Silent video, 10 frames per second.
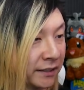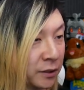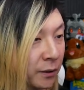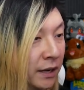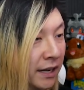
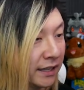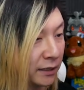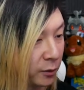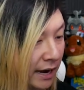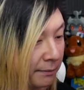So
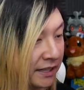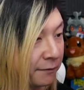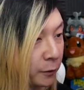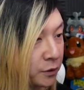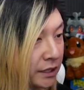that's what happened that
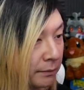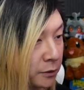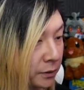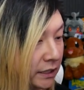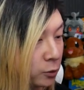first time.
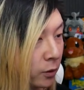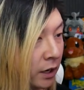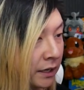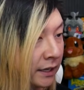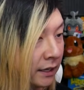So this
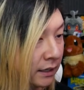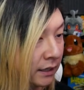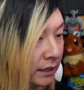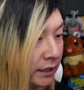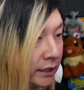one,
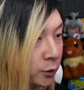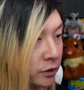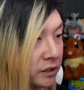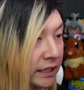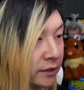
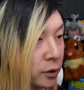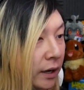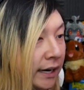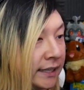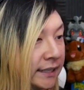interesting. So
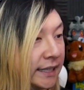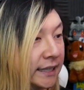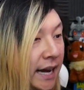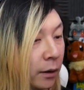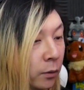I can get
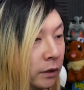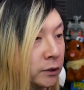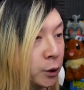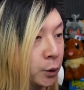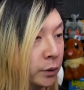that one
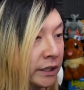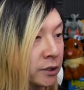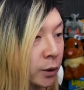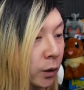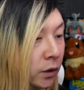to
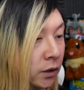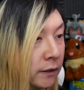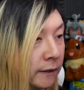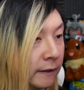its goal.